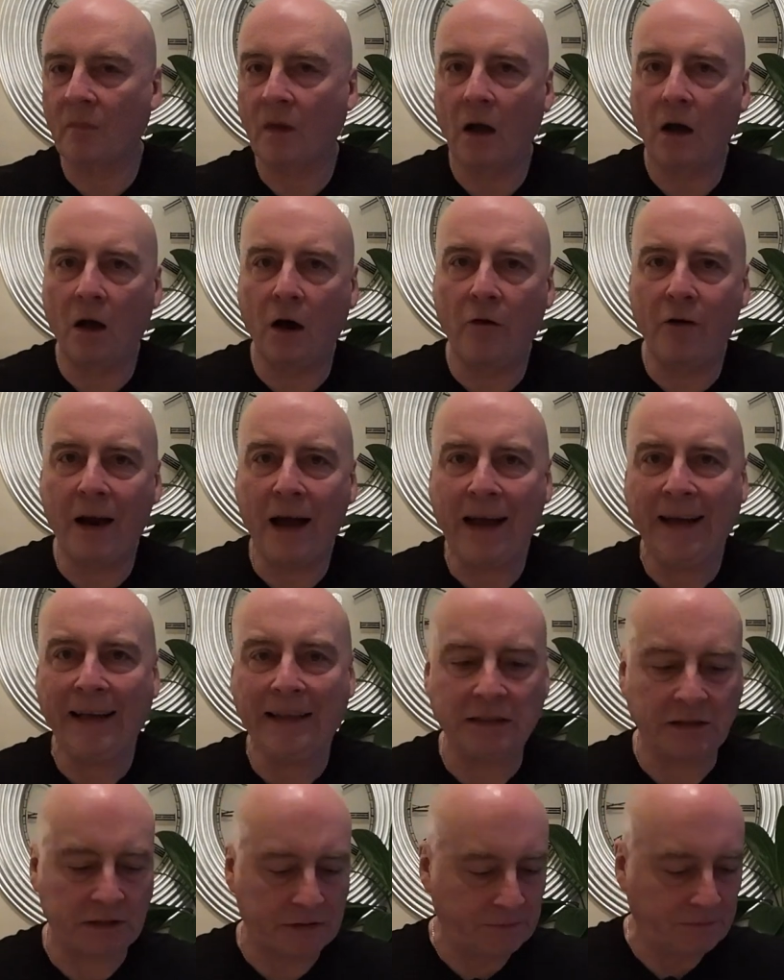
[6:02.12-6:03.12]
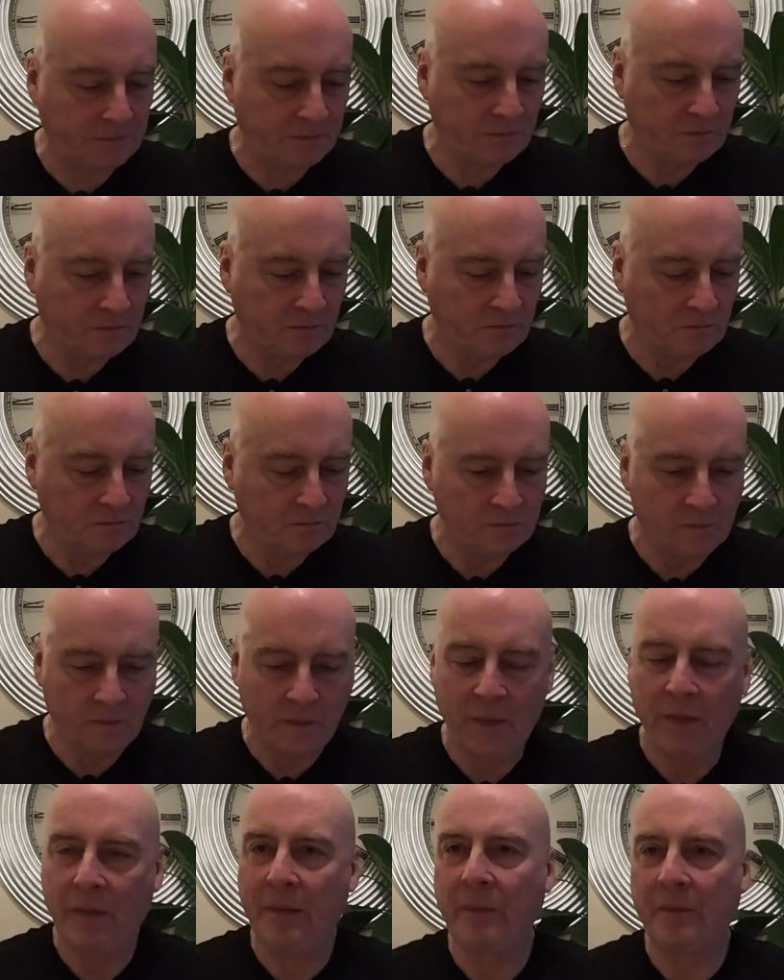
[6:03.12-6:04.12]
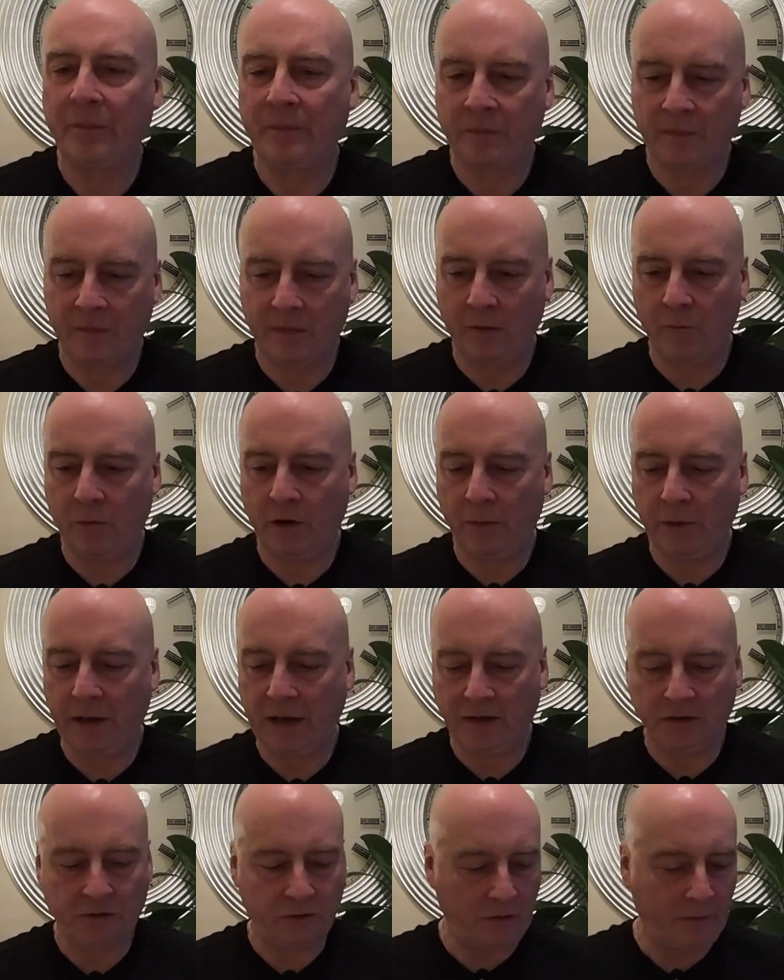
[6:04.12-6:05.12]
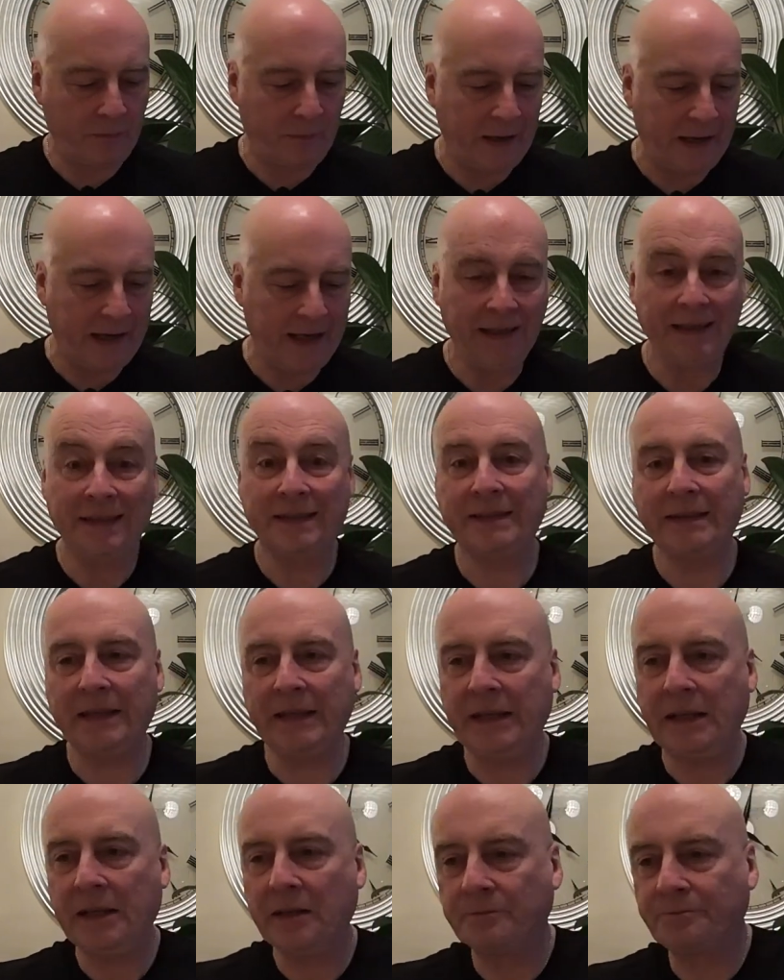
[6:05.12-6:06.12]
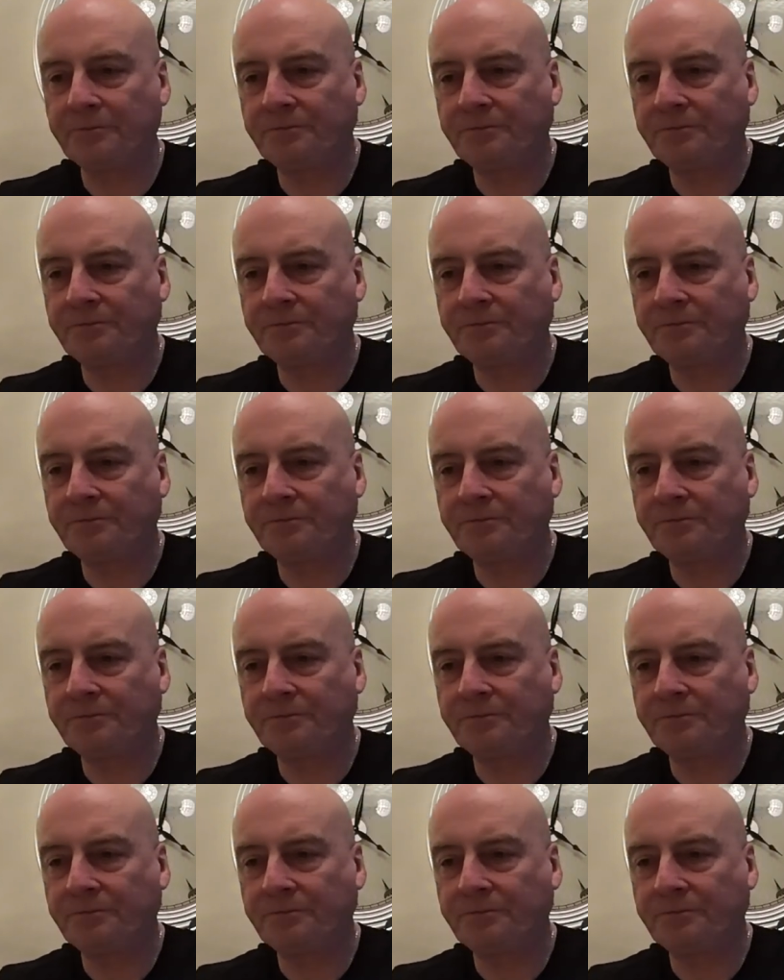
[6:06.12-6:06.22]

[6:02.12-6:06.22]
All right. Where are we at to? Pie C.